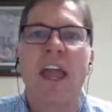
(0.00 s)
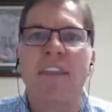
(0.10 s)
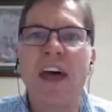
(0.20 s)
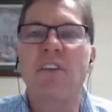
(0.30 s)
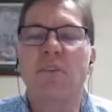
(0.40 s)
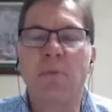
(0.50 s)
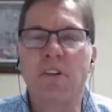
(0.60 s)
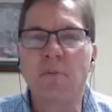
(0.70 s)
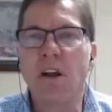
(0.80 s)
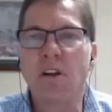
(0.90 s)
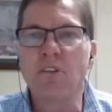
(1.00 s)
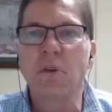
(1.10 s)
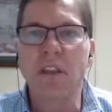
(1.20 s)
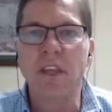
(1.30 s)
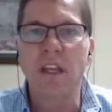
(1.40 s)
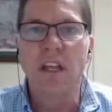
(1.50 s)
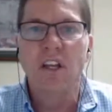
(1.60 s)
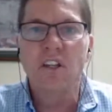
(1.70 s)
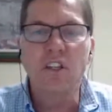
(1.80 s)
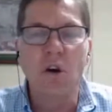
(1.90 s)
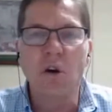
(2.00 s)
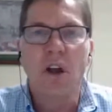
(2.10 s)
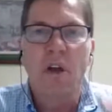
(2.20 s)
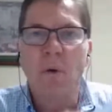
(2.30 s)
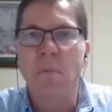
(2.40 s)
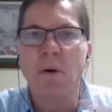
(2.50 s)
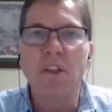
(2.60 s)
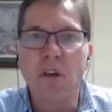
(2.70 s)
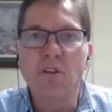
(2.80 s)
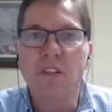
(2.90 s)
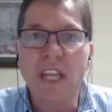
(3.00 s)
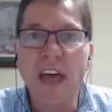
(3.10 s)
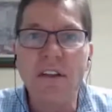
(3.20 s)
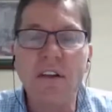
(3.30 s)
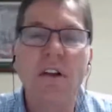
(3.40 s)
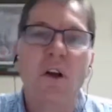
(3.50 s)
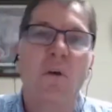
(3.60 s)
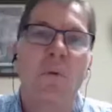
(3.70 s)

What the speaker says: And now the sports bra goes with it. So we put those together.